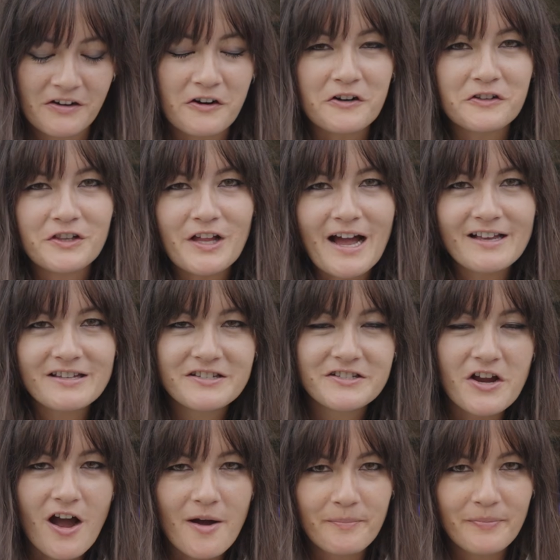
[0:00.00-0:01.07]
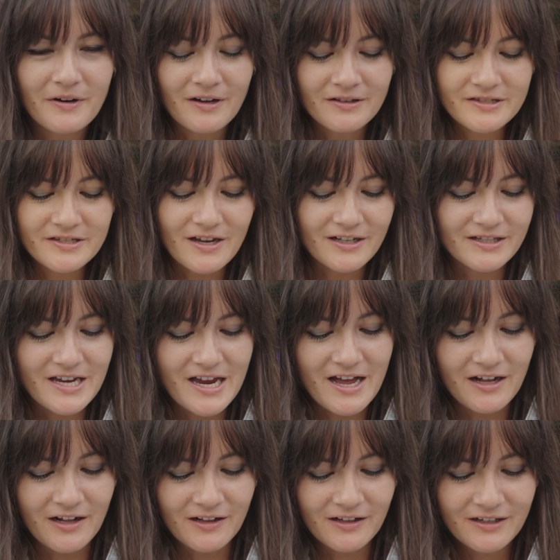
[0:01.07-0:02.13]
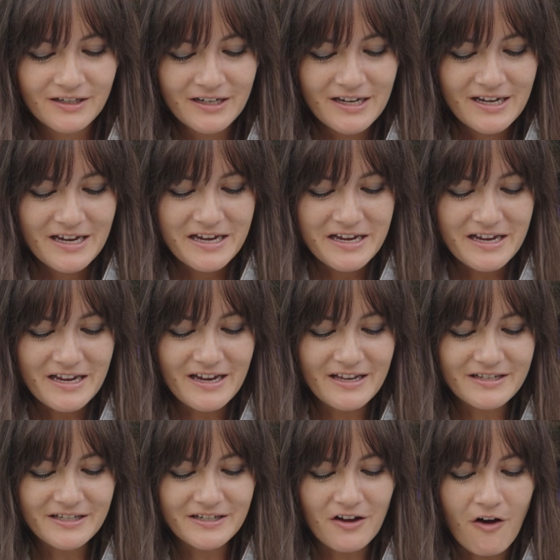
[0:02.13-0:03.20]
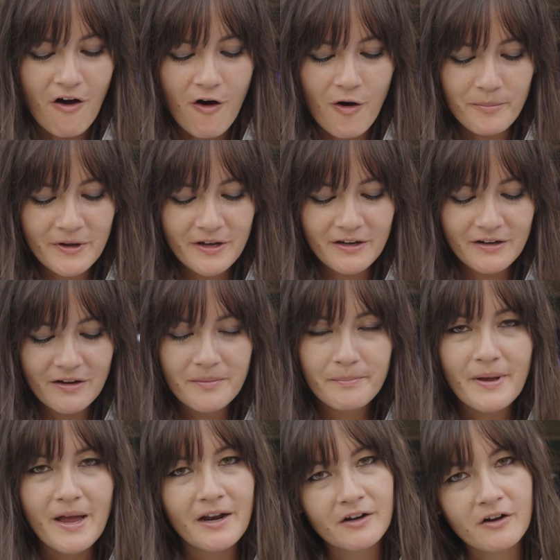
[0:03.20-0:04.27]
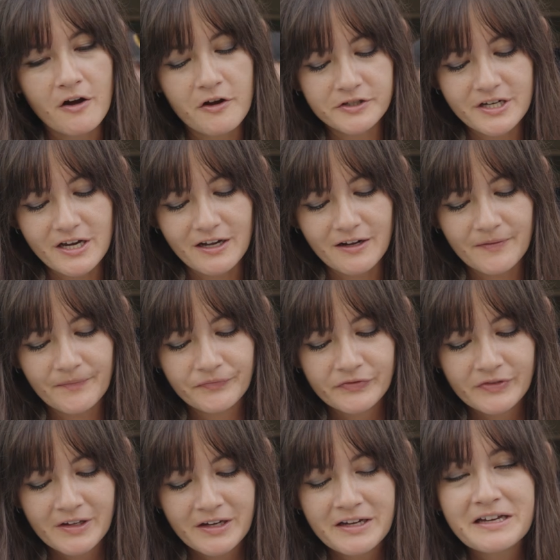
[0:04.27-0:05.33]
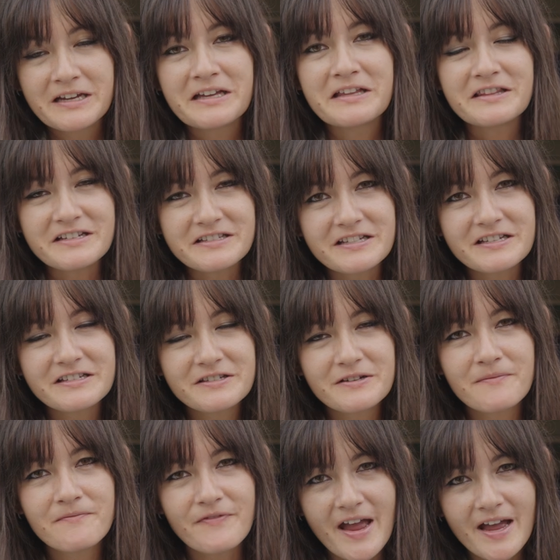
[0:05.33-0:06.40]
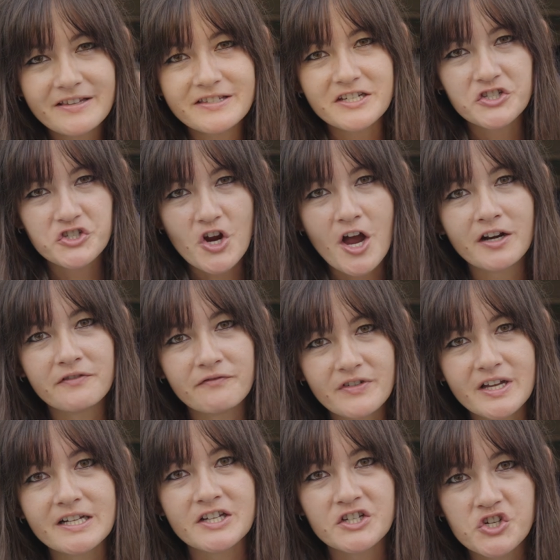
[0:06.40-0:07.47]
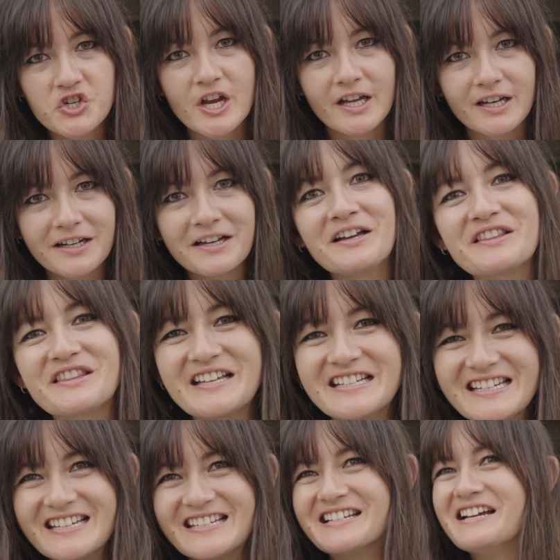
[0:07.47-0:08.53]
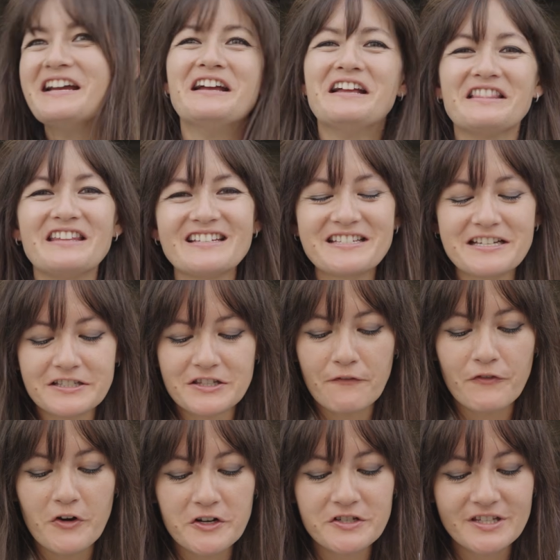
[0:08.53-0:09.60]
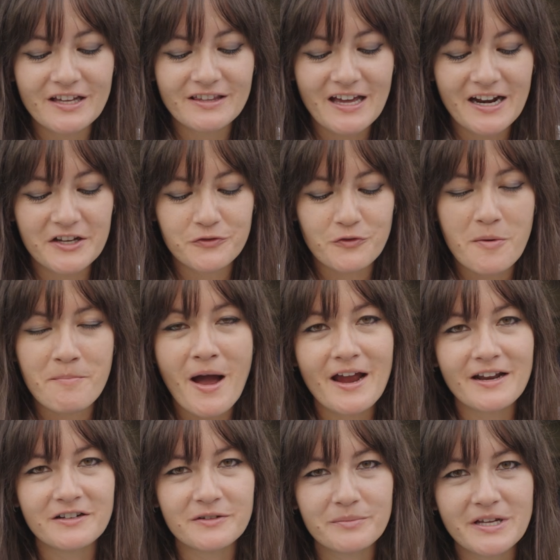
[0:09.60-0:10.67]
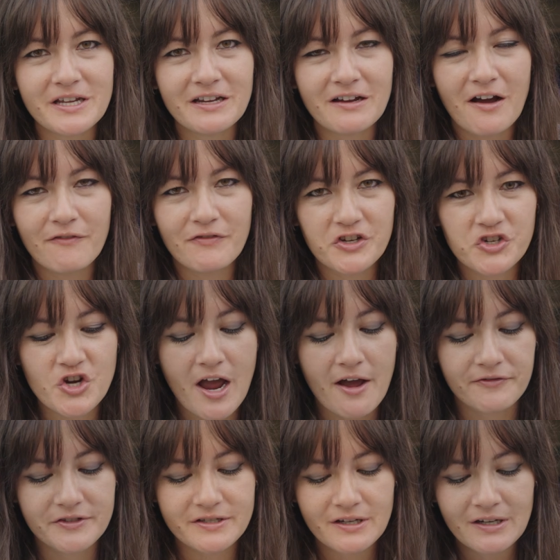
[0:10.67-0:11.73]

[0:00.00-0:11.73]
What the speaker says: Our last stop on Sawtell is an almond panna cotta. This is some fancy John and Vinny. This is the first thing that has reminded me of the chefs,